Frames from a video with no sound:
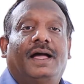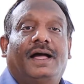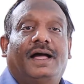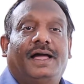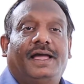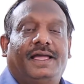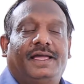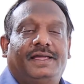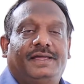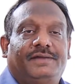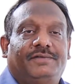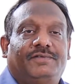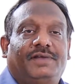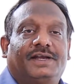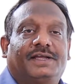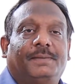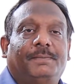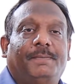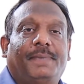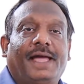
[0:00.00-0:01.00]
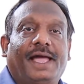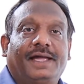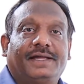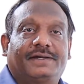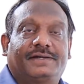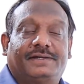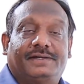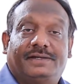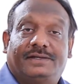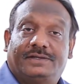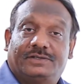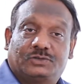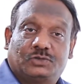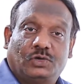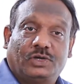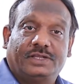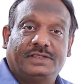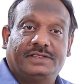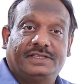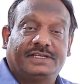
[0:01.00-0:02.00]
Hi, welcome back. So
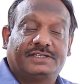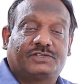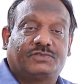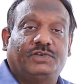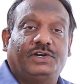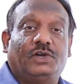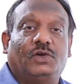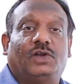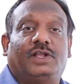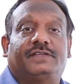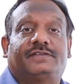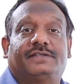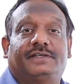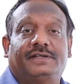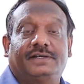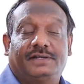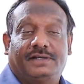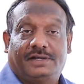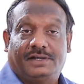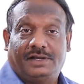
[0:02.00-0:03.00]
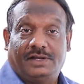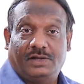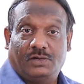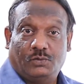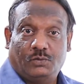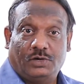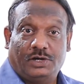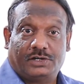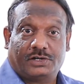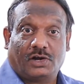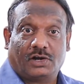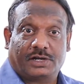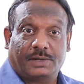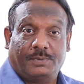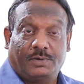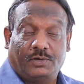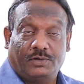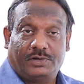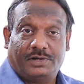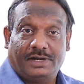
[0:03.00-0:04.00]
in this video lesson, we'll talk
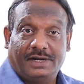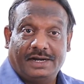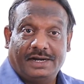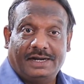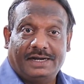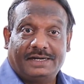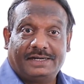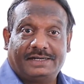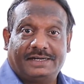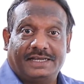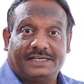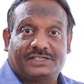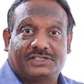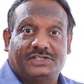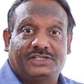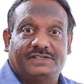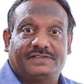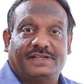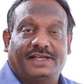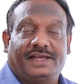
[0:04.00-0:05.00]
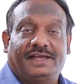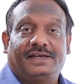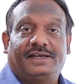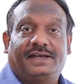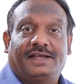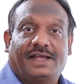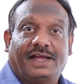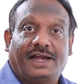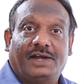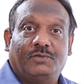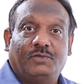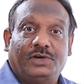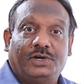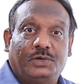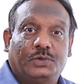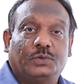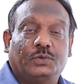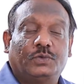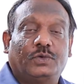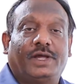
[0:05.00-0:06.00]
about test design and we
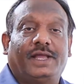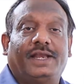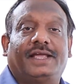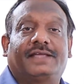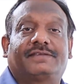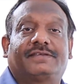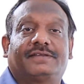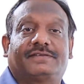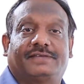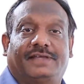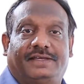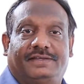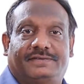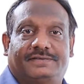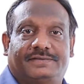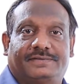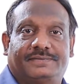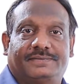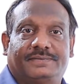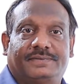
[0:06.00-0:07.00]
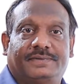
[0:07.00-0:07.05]
do an exercise.